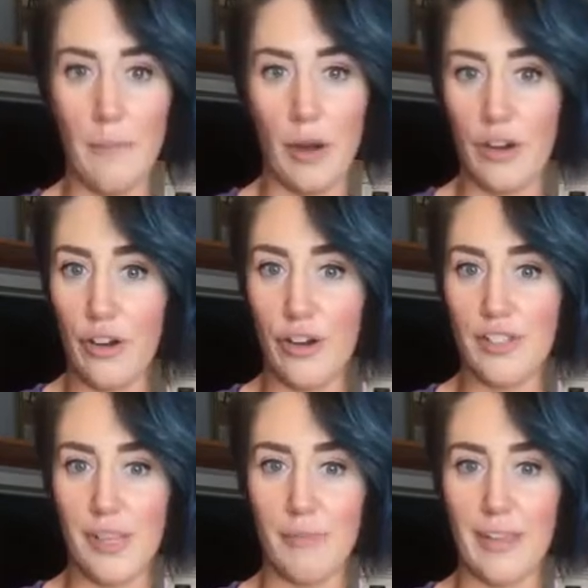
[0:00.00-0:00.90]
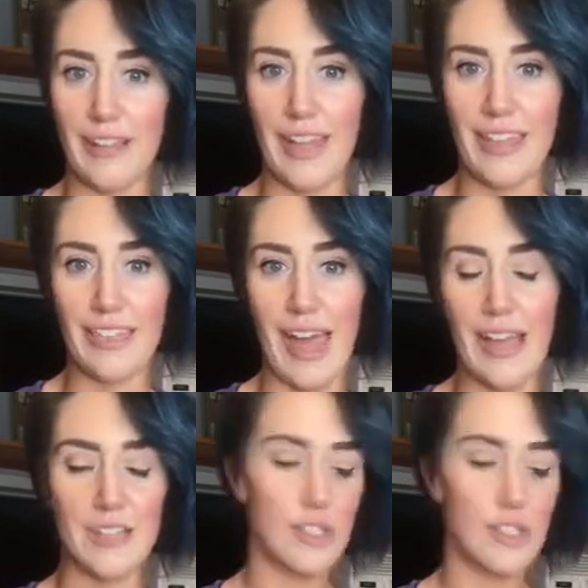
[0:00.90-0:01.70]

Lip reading: butter or something like that.